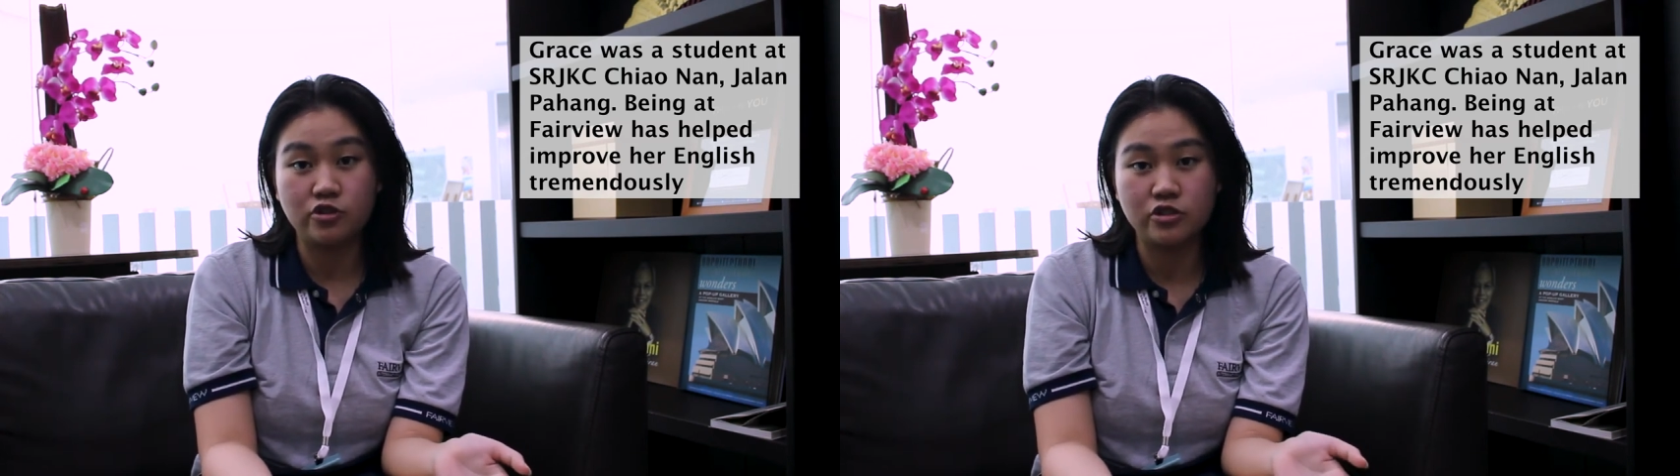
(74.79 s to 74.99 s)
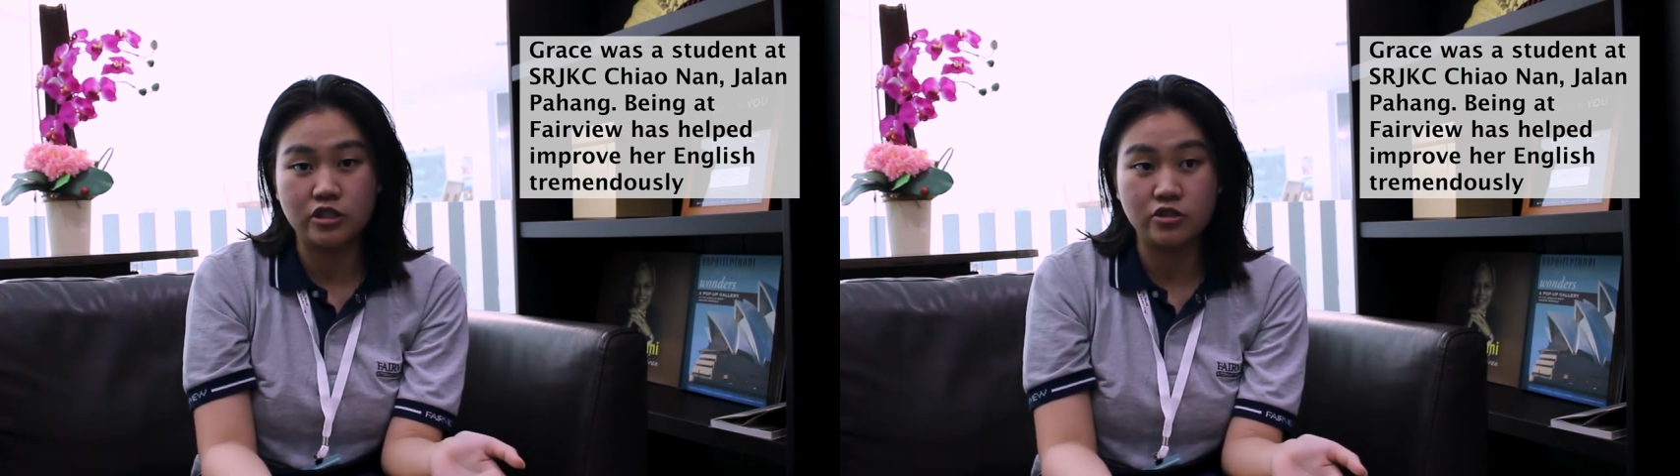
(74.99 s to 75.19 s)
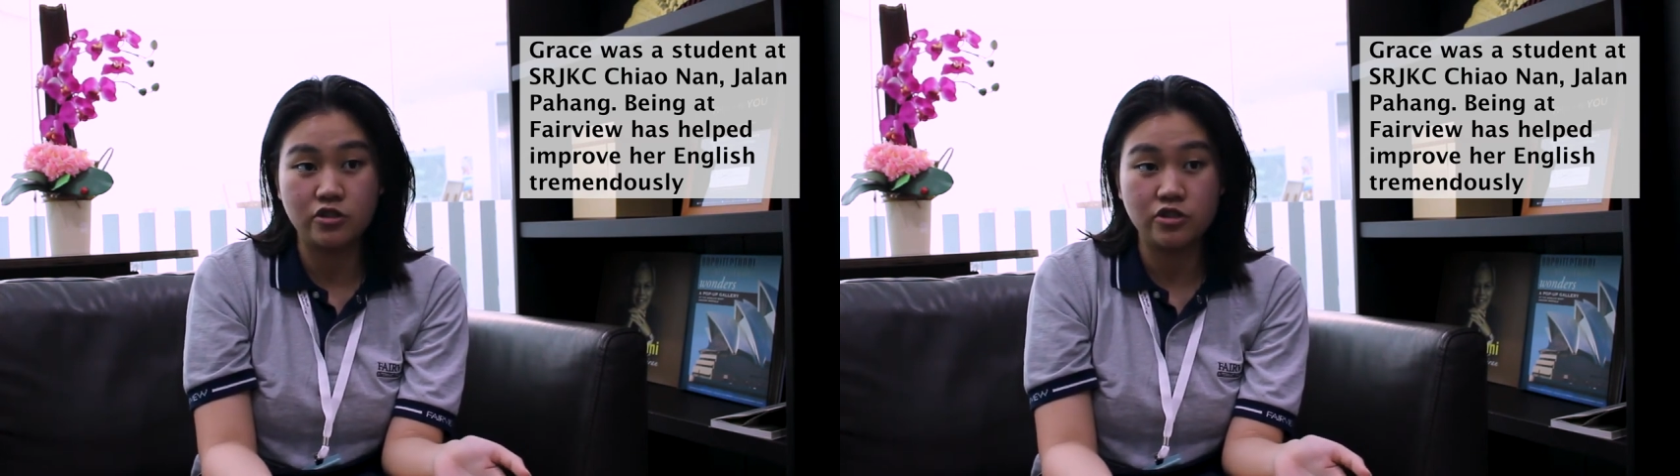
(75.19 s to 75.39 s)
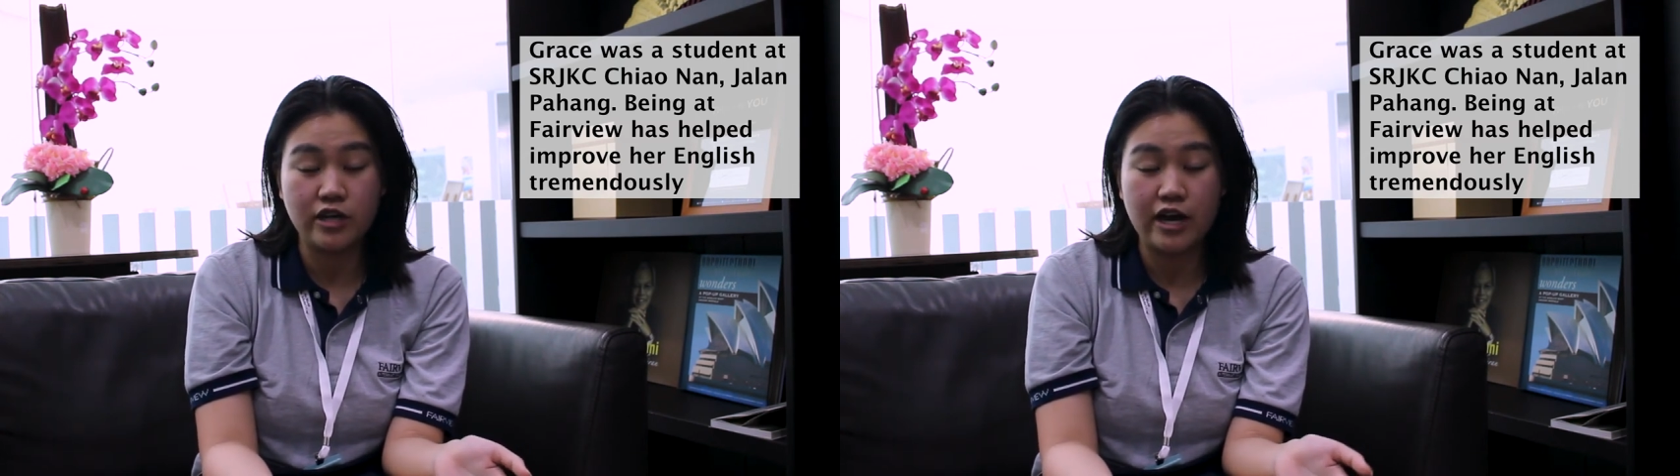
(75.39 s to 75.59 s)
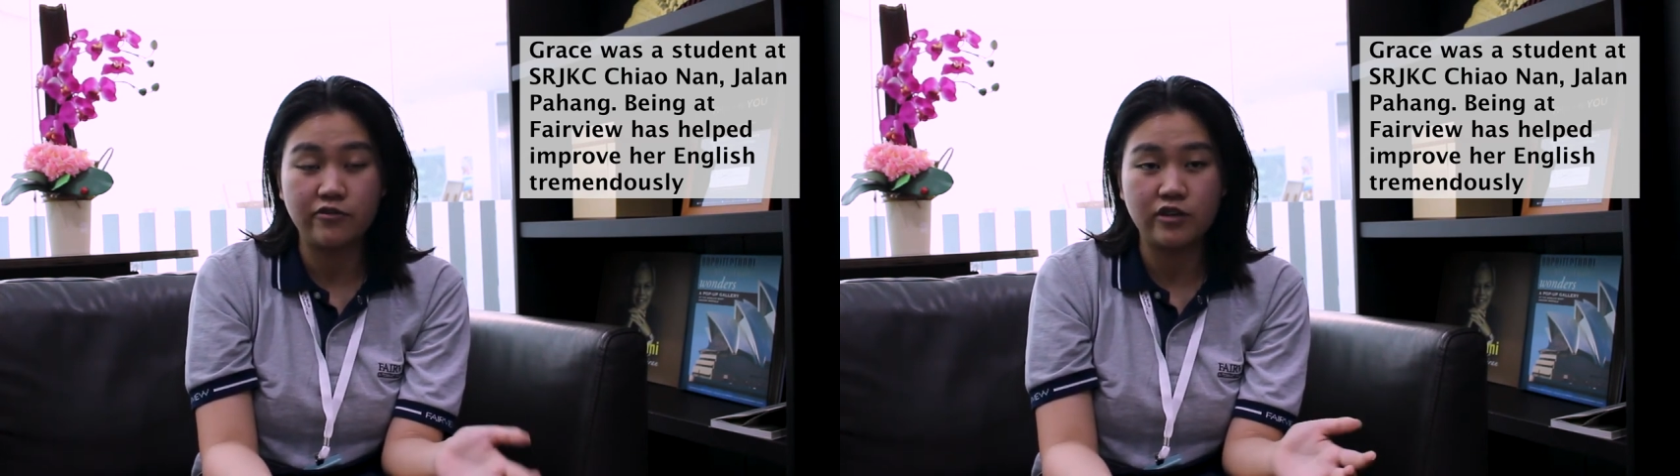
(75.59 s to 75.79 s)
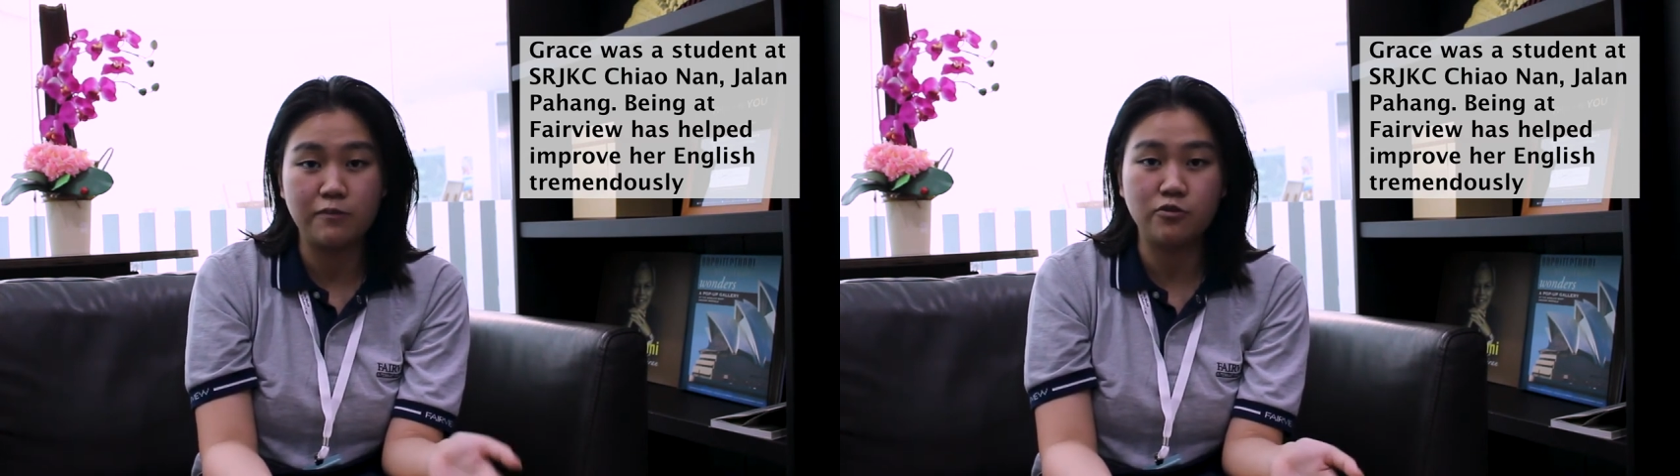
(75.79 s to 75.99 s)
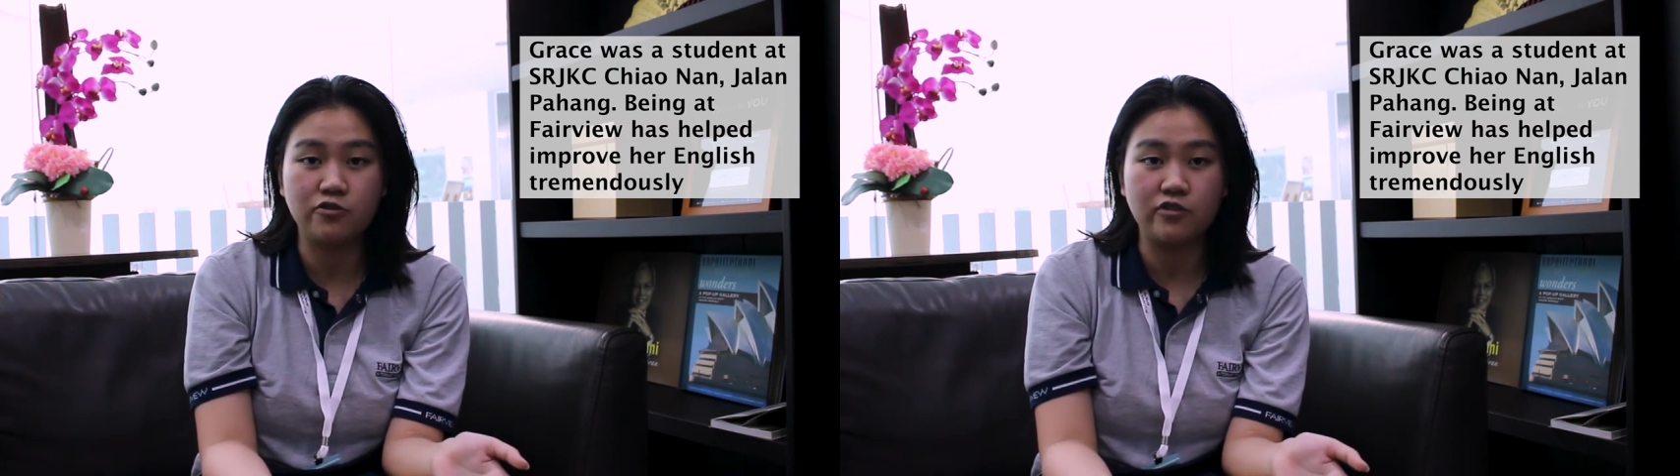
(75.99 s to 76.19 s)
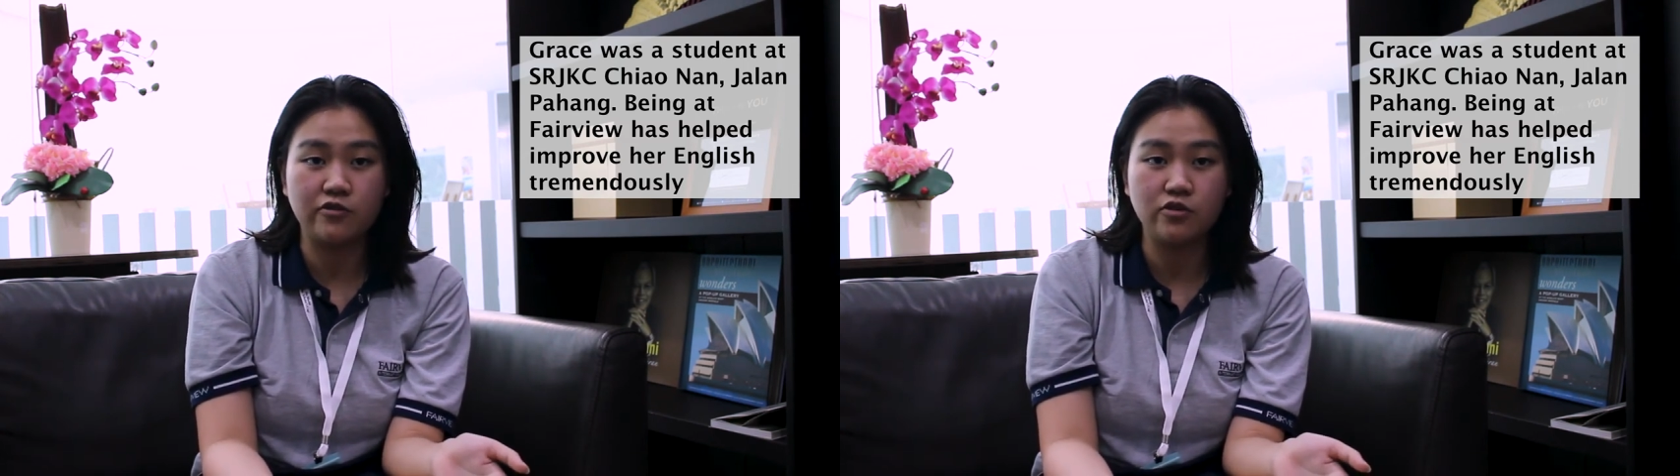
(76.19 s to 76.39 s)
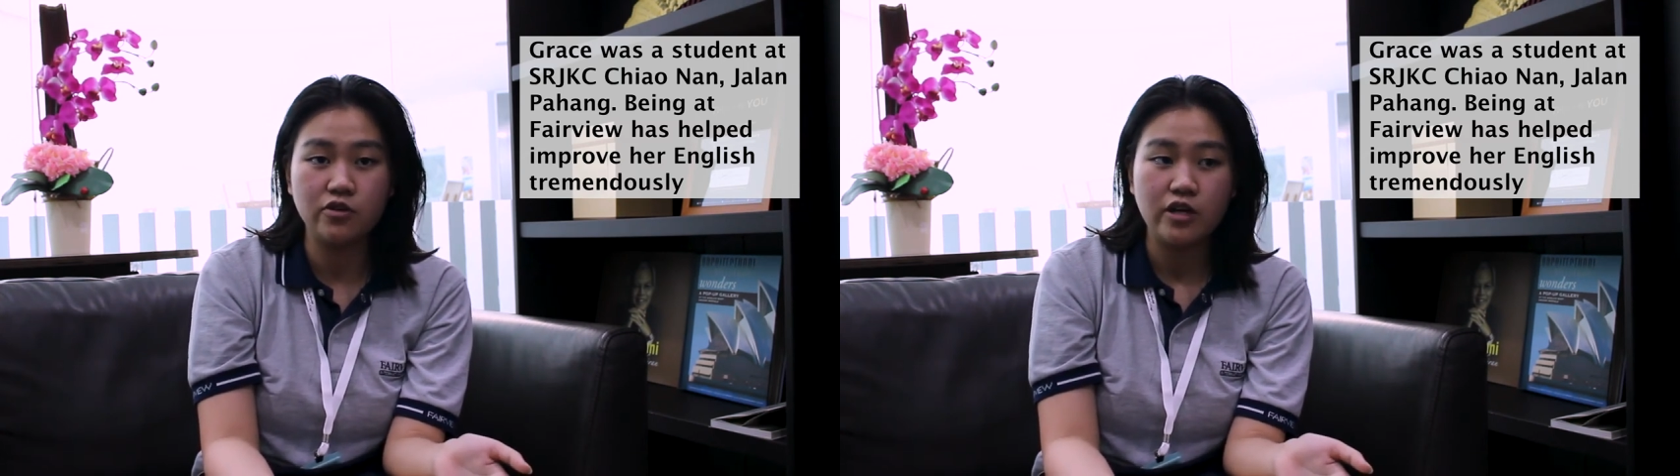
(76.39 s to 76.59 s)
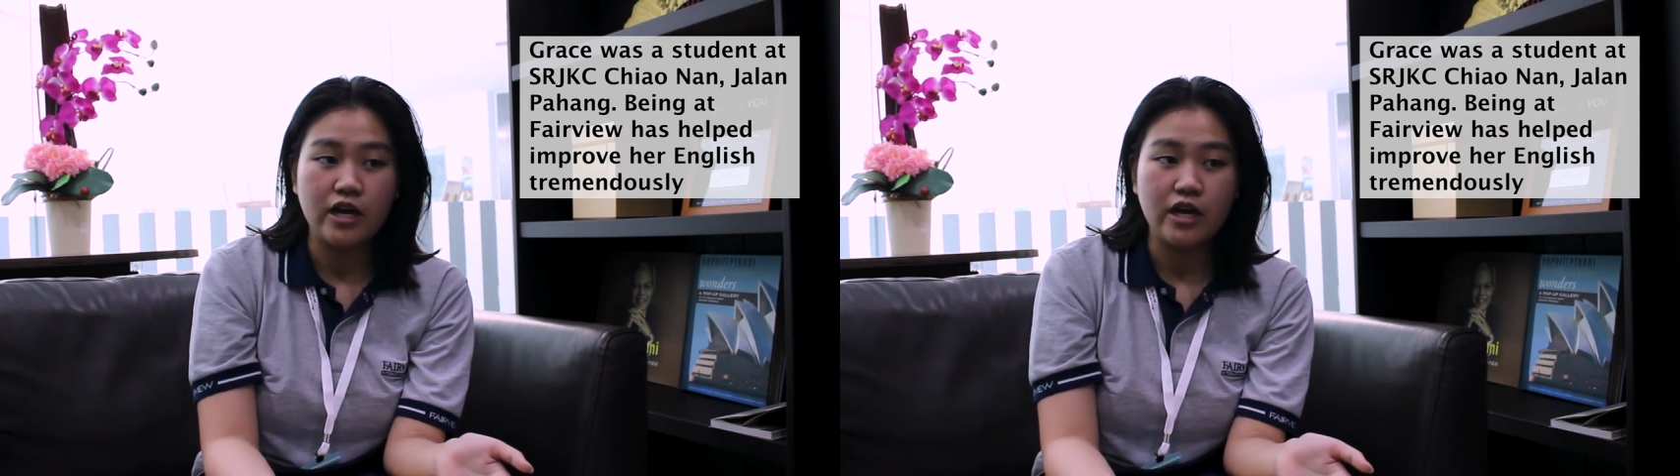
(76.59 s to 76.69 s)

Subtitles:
6 years, I've came to Fairview